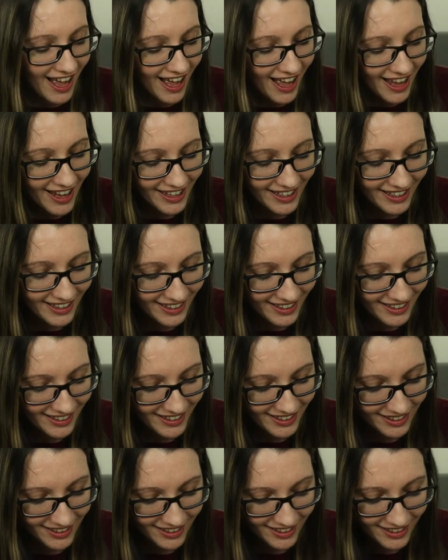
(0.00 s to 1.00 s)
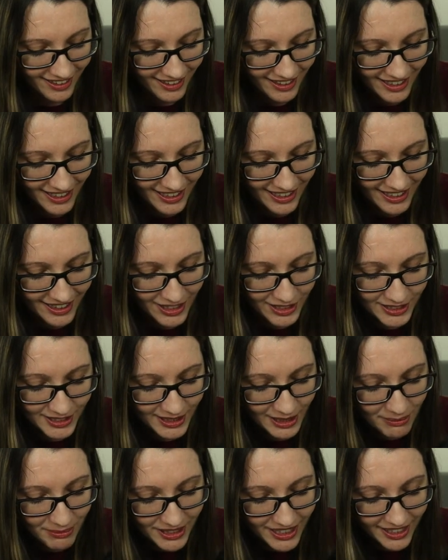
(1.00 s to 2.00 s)
I, there's
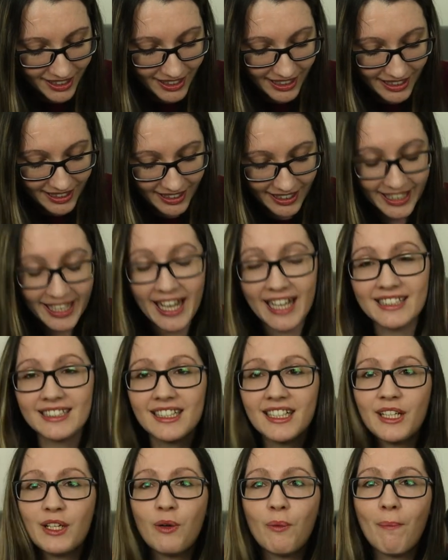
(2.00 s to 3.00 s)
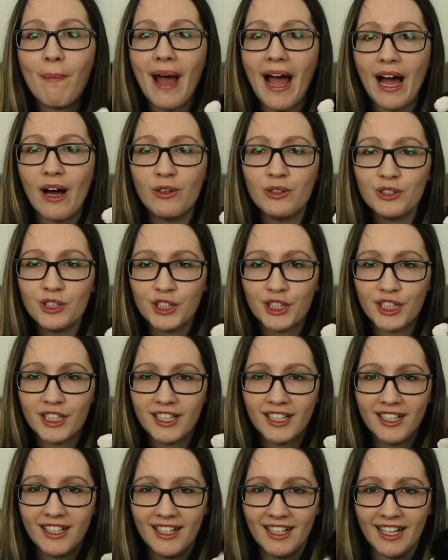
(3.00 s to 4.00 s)
something, he has a little pouch,
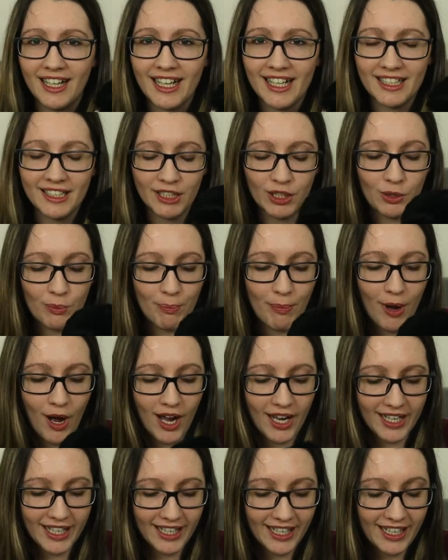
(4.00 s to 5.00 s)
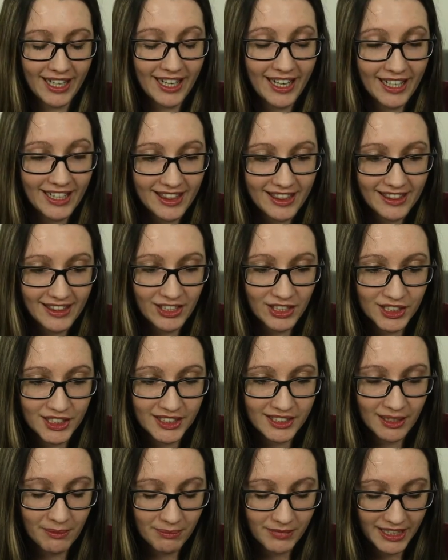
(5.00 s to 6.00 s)
like a little pocket, and I, there's
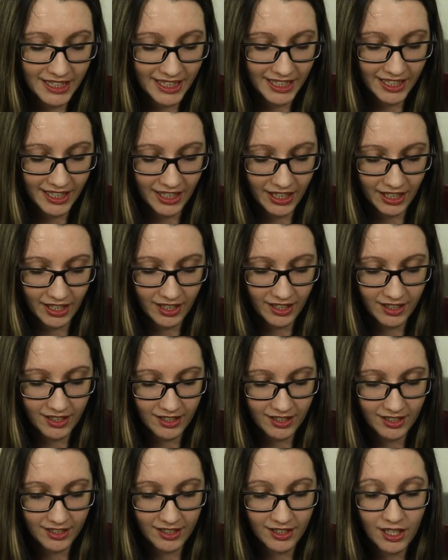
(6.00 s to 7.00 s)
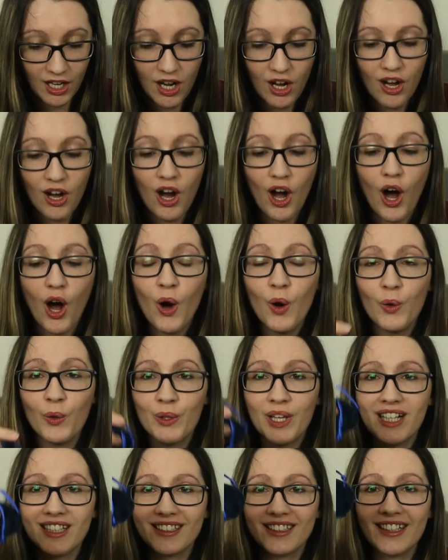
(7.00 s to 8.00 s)
something in here.
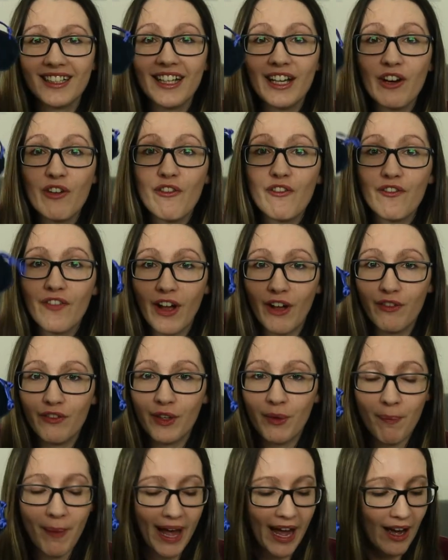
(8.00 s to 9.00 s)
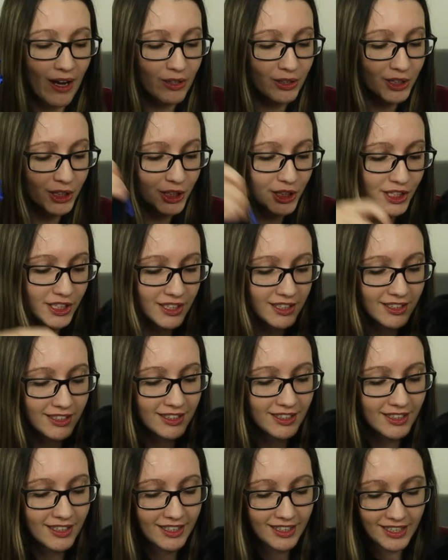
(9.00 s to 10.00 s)
Oh, there's a little velvet pouch
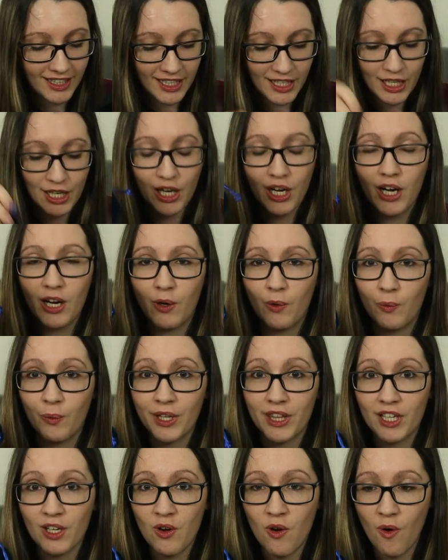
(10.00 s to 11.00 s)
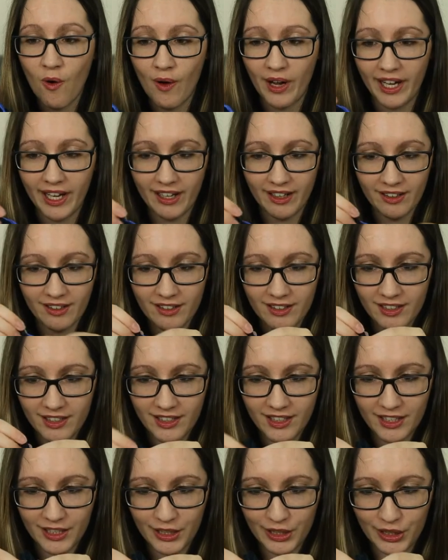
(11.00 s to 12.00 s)
with a coin,
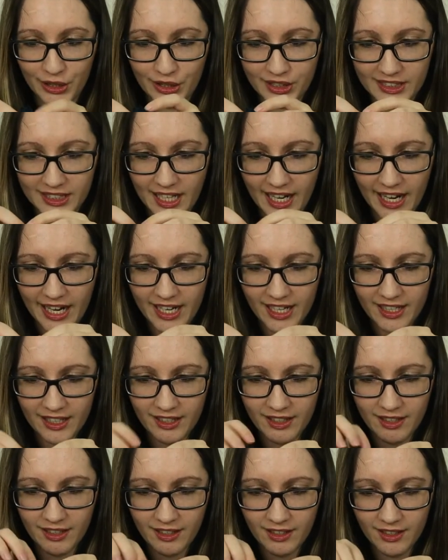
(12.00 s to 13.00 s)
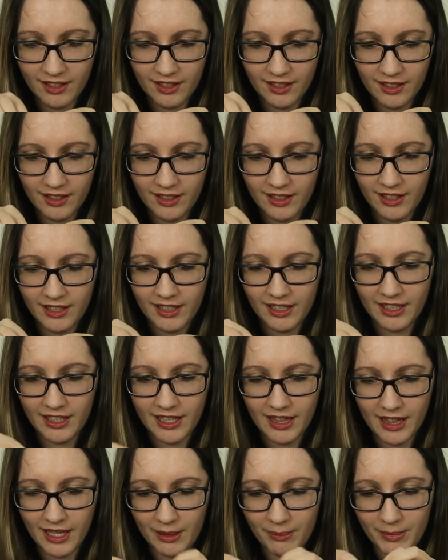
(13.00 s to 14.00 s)
looks like.
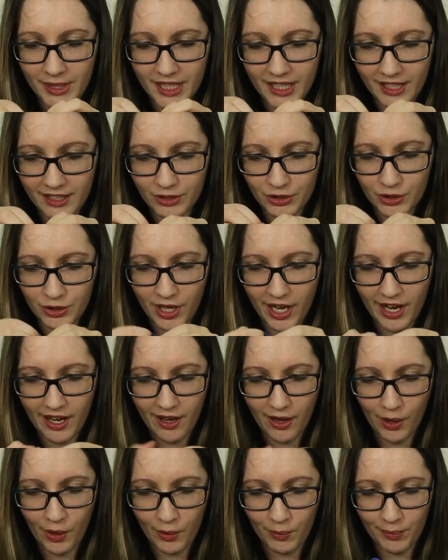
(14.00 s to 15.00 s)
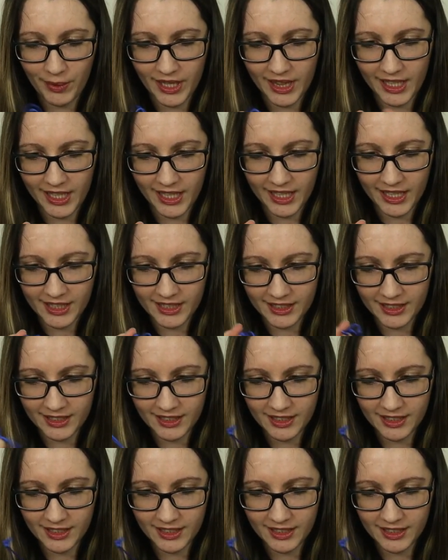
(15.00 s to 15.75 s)
Let me try to open this.